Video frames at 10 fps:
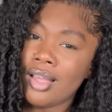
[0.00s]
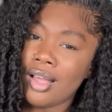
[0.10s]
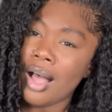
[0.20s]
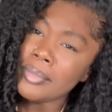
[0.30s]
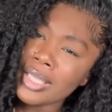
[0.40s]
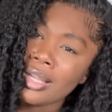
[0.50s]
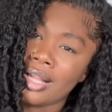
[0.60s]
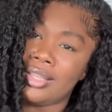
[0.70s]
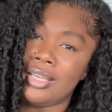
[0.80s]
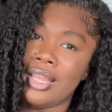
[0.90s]
I'm looking
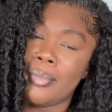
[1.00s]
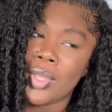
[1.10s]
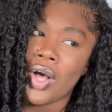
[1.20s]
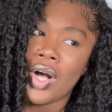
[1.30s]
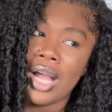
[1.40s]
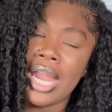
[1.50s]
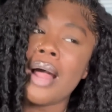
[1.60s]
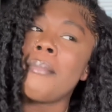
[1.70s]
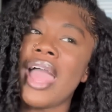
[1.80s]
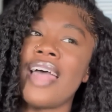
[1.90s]
at the DM, y'all, and
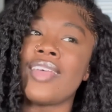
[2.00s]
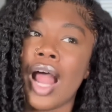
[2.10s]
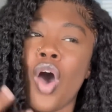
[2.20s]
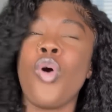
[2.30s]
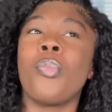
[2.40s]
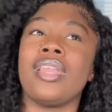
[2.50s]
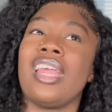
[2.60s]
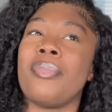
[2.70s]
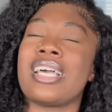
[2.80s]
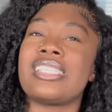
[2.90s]
I'm mad that I opened
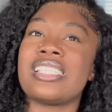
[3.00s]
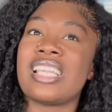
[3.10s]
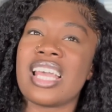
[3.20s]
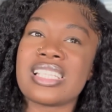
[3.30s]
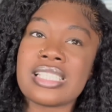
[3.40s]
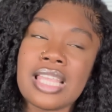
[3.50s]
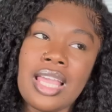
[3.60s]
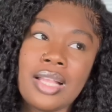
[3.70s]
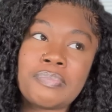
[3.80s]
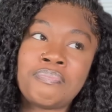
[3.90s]
it because it said
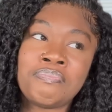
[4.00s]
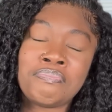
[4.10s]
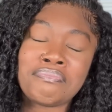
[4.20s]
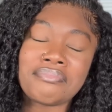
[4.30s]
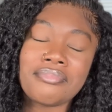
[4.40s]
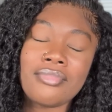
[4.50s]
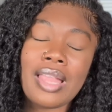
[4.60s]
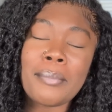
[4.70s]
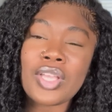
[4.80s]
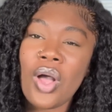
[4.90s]
seen.
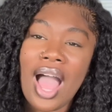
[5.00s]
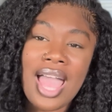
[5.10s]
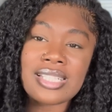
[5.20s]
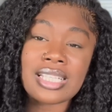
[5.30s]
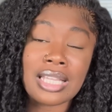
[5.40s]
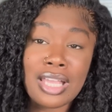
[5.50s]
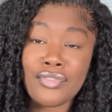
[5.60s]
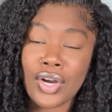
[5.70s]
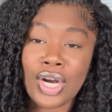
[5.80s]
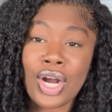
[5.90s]
But y'all, I had to leave
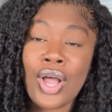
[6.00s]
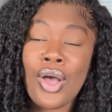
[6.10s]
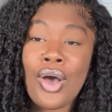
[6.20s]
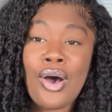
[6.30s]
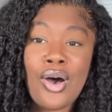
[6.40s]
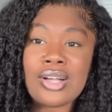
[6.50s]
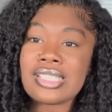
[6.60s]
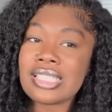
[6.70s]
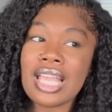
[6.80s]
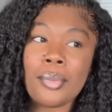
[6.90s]
her on
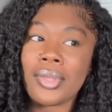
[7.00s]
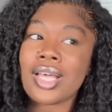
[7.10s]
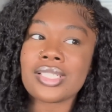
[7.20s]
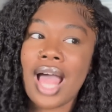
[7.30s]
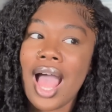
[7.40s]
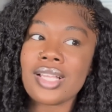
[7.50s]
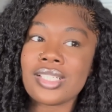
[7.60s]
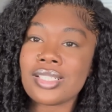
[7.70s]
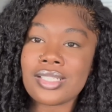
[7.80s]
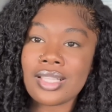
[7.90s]
scene because I
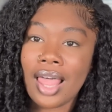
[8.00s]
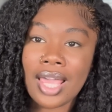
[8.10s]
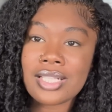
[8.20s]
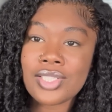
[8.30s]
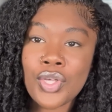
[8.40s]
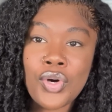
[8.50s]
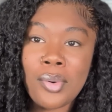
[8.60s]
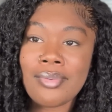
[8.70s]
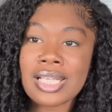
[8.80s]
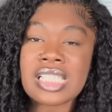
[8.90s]
just, like, it tickled
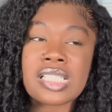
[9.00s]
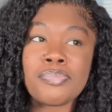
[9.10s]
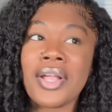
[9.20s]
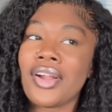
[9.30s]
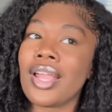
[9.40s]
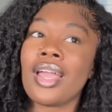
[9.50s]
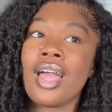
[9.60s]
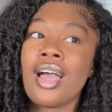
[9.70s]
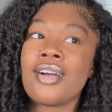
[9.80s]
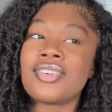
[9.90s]
my spirit
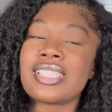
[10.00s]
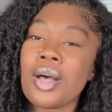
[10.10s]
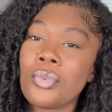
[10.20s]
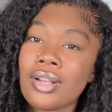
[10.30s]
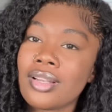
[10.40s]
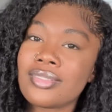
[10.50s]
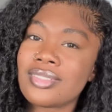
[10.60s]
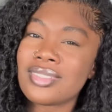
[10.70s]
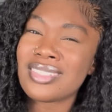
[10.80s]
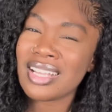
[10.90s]
for someone
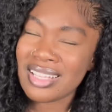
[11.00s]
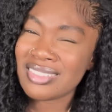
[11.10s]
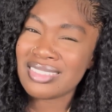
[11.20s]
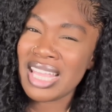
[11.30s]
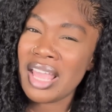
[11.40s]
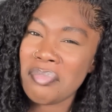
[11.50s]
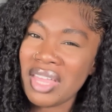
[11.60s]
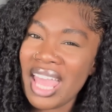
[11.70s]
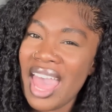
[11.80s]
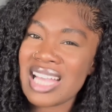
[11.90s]
to DM
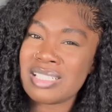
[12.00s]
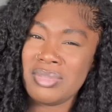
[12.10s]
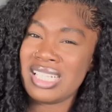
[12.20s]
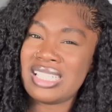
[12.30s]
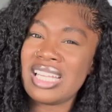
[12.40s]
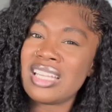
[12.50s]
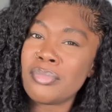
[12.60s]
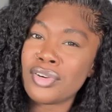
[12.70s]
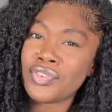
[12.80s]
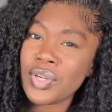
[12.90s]
me and ask me to send
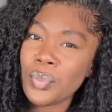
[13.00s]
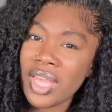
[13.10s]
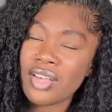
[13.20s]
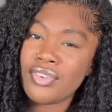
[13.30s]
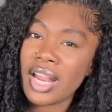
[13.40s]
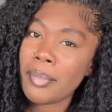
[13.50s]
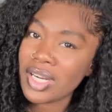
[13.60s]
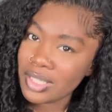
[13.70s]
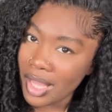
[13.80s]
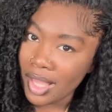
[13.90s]
them a free wig for their
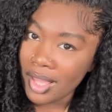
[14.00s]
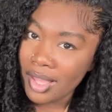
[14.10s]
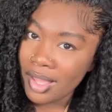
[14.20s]
birthday.